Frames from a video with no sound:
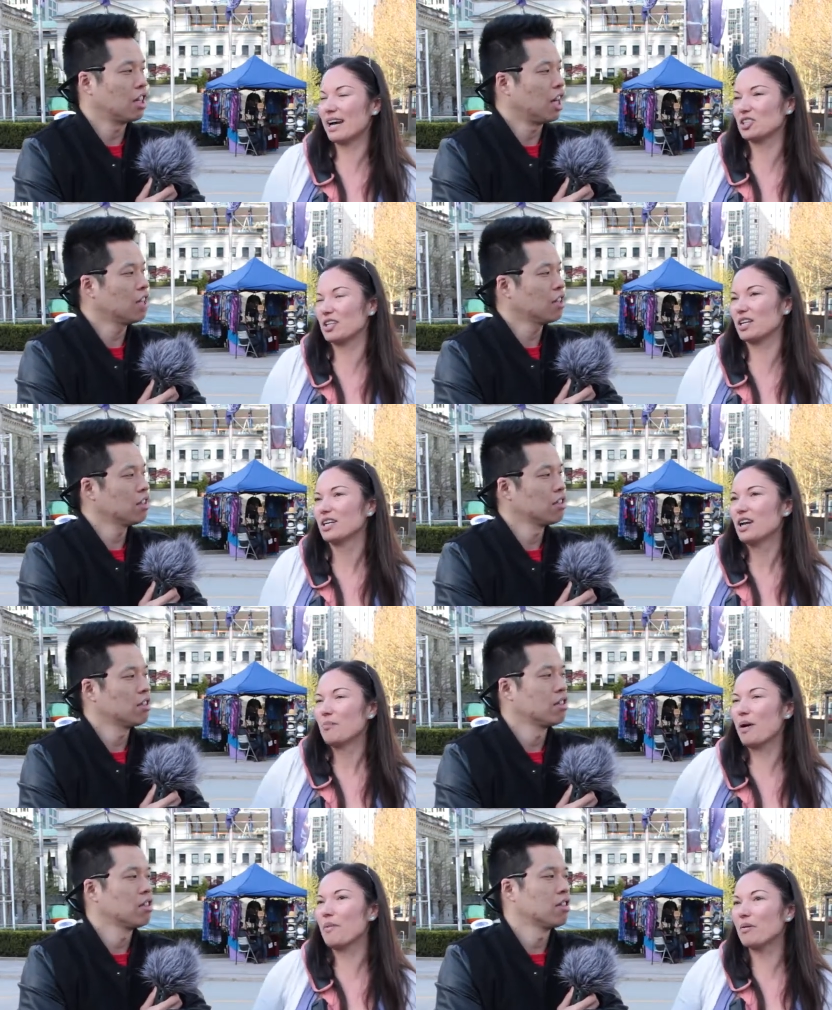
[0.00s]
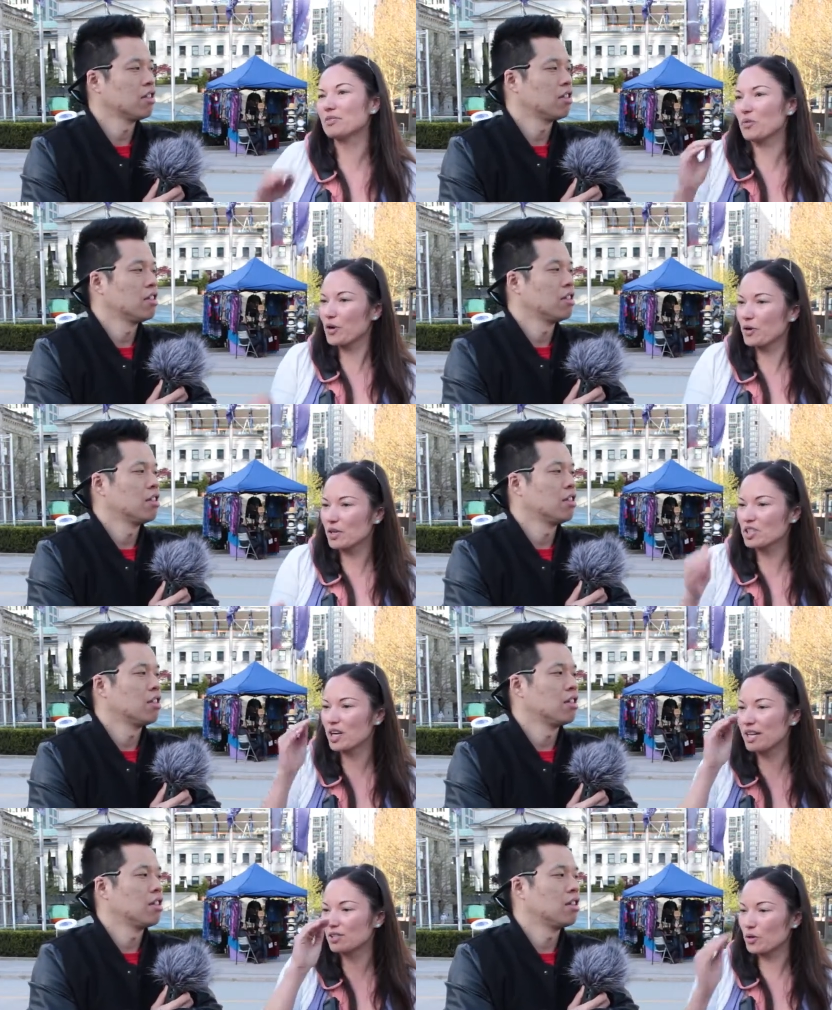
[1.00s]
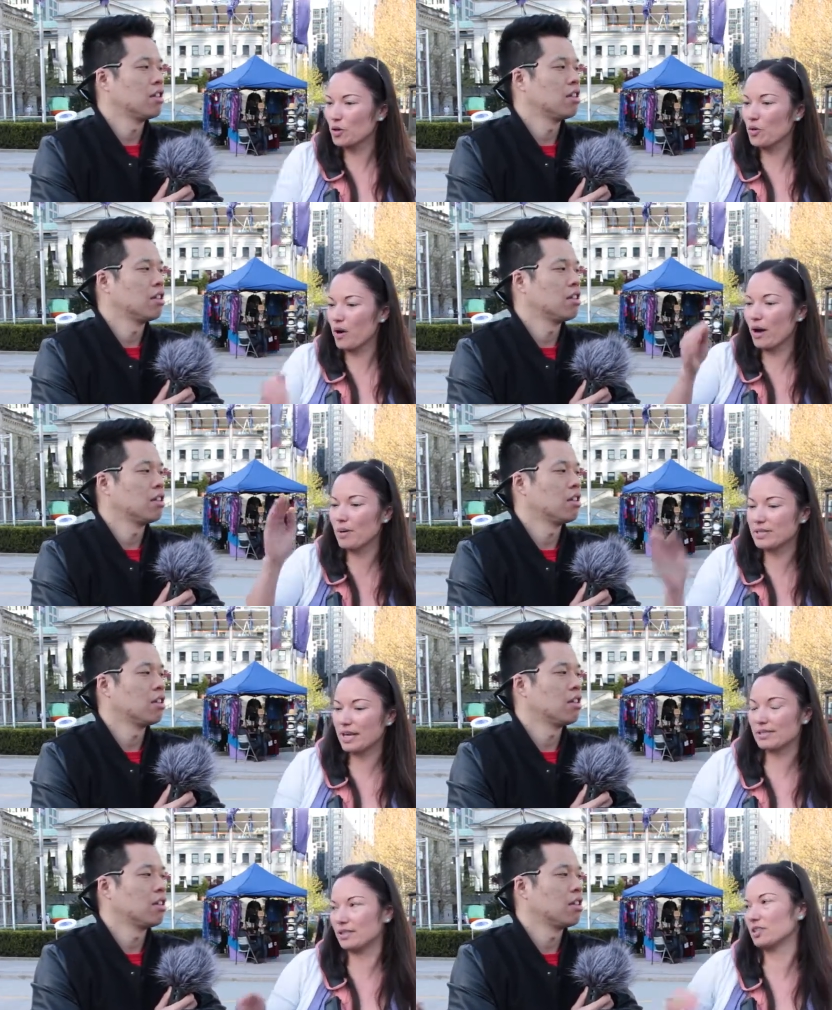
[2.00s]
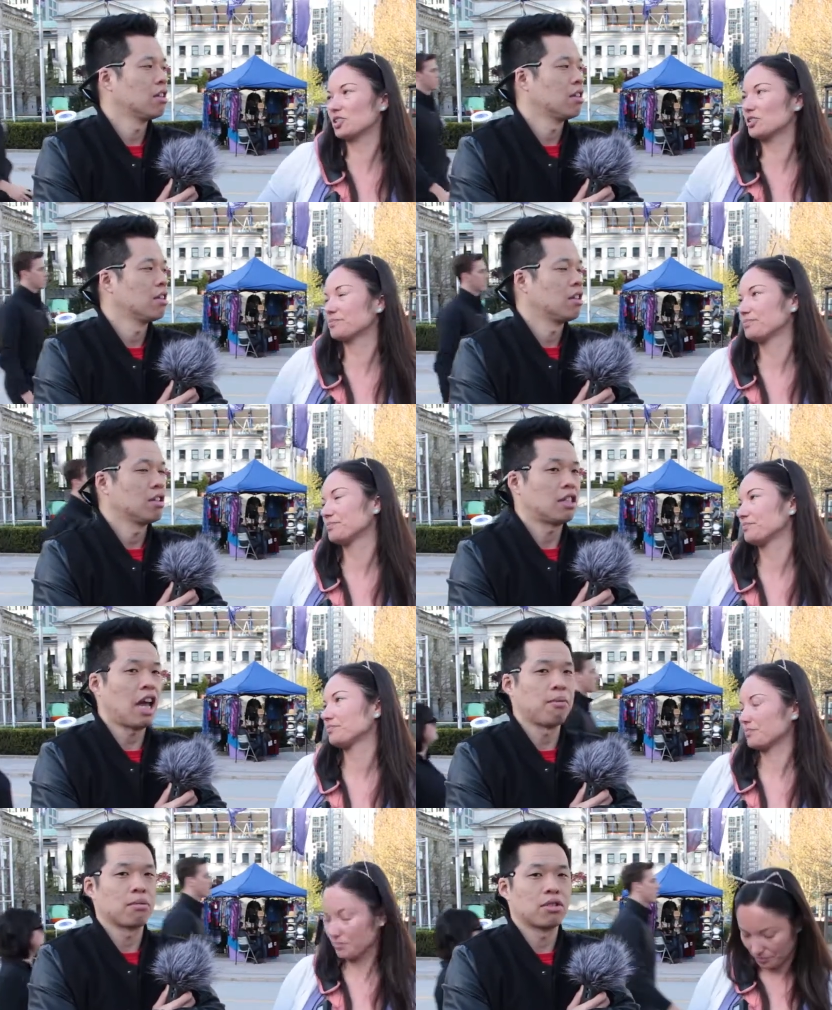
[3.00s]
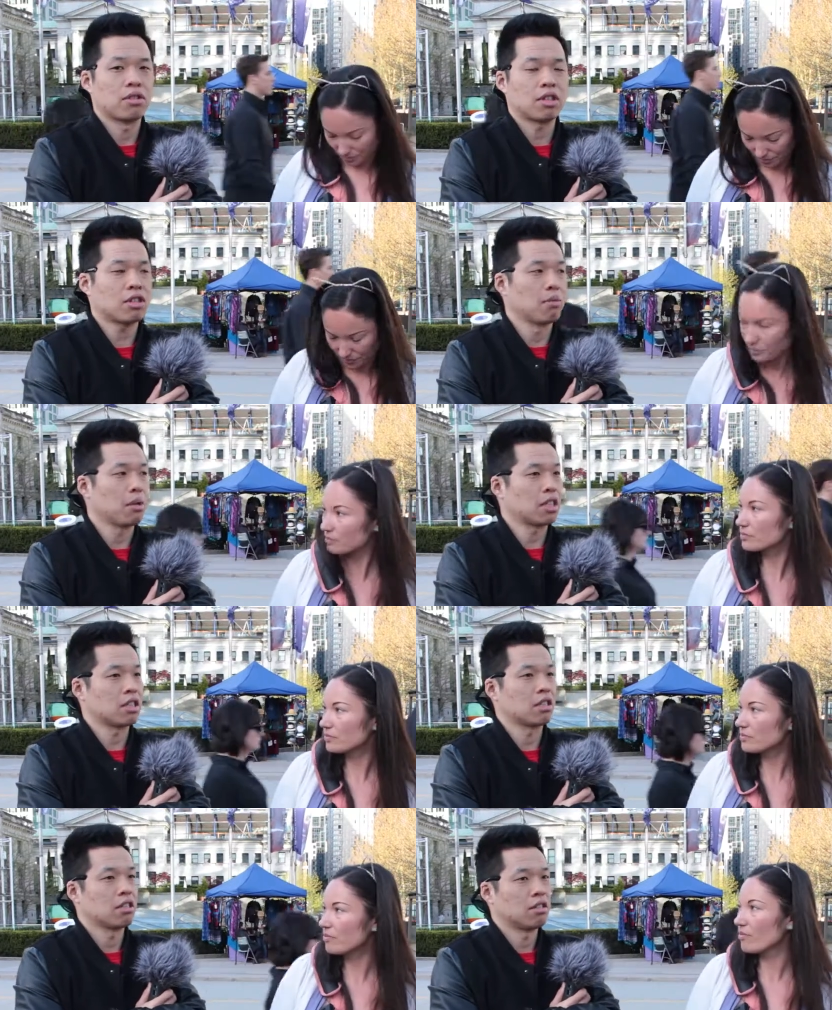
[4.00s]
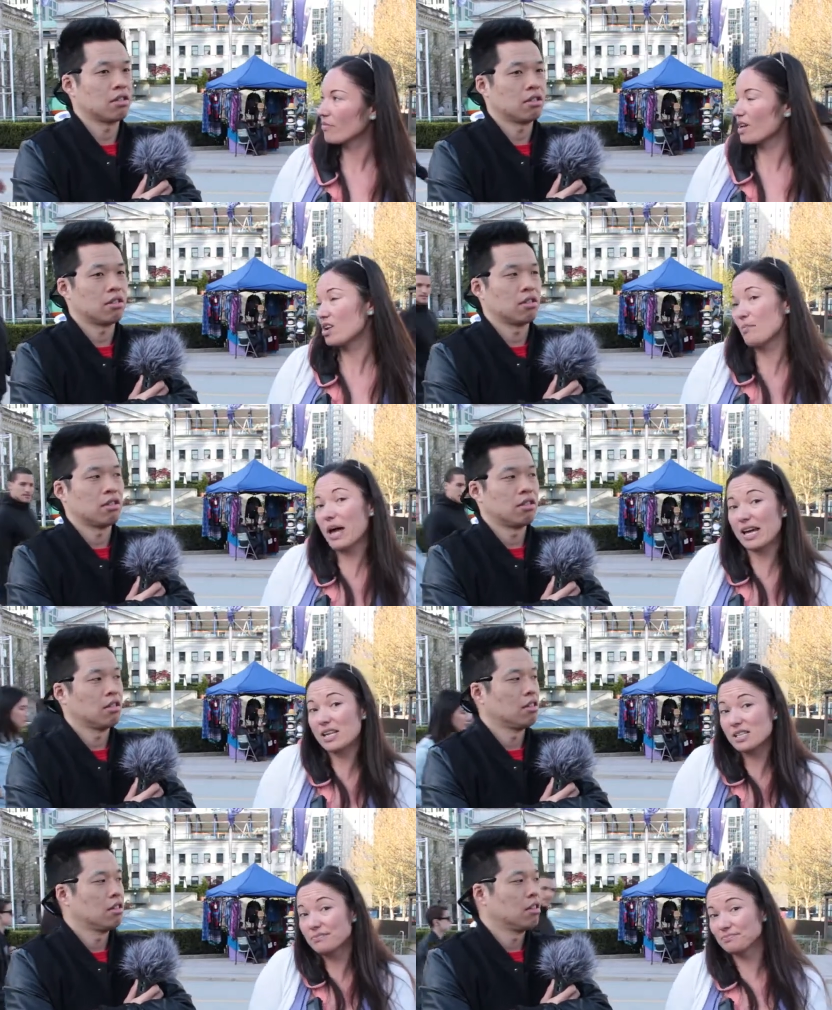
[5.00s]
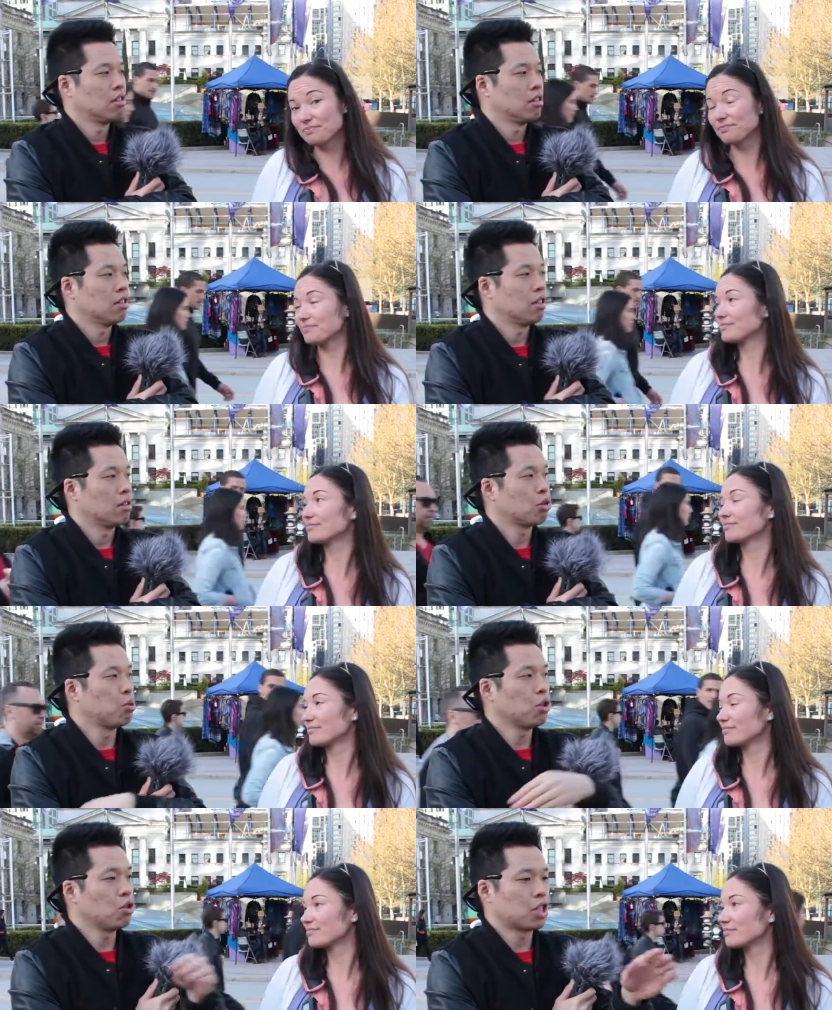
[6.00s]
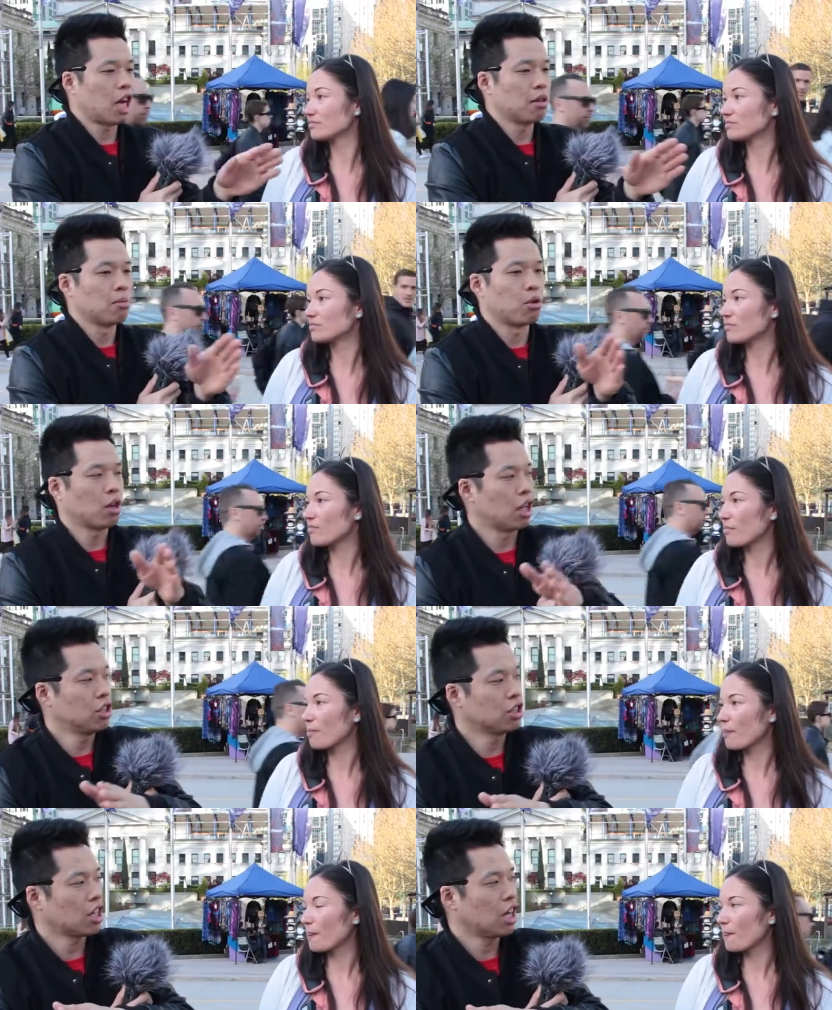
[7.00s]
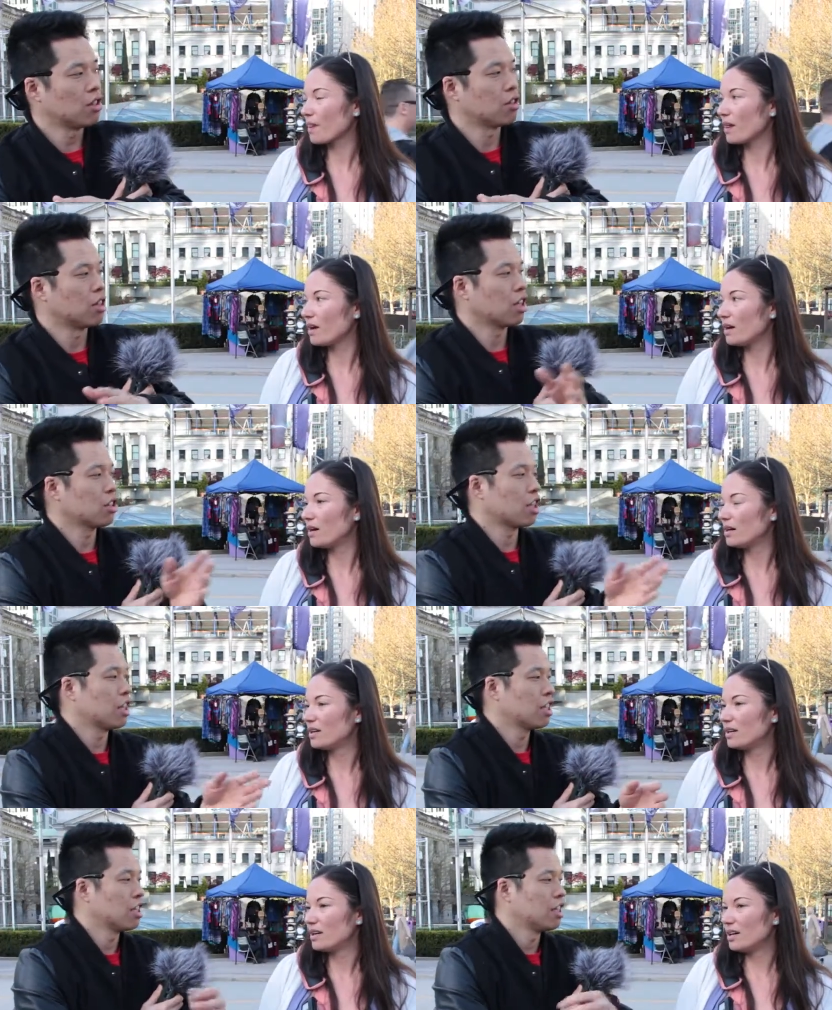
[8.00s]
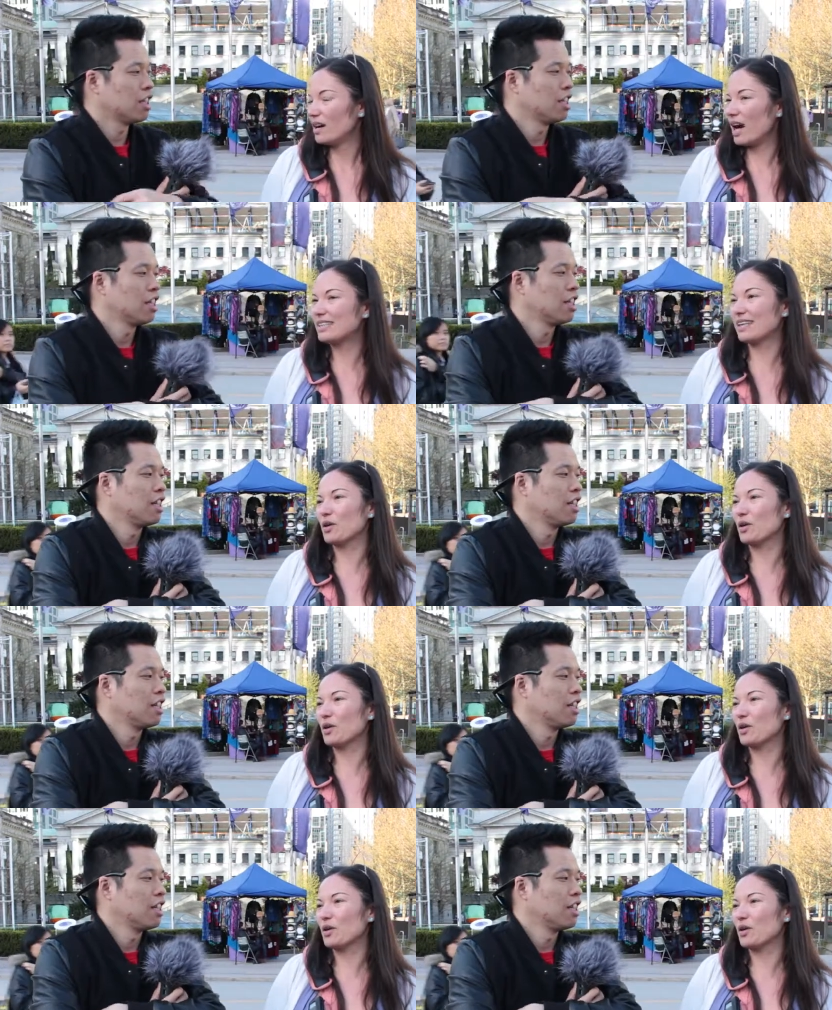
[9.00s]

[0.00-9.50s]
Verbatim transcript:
Speaker 1: Canadian? actually. My mom's three quarters Chinese, quarter Hawaiian. My dad's English.
Speaker 2: Damn, that's a good mix. Not bad. So, what do you side on more, Asian side or the English side?
Speaker 1: I'd say